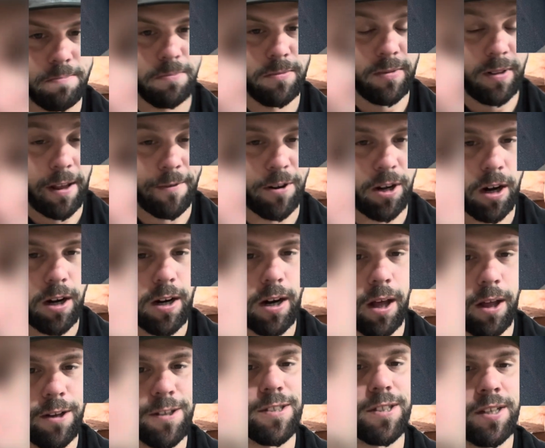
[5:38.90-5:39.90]

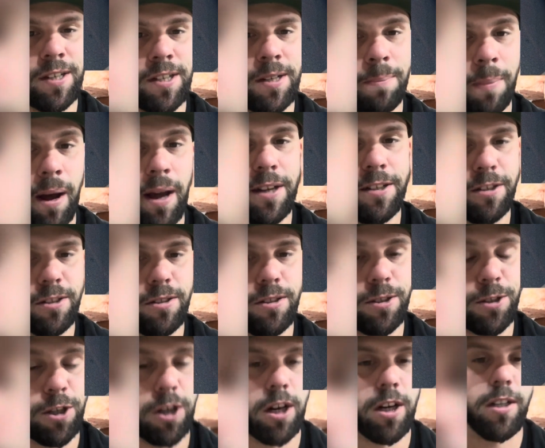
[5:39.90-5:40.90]
$1,100 into buying just the
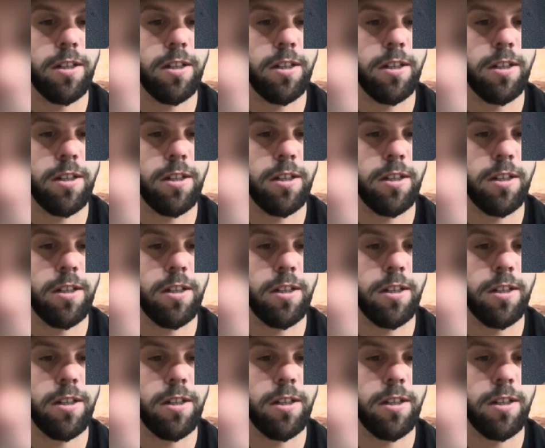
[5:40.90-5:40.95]
truck,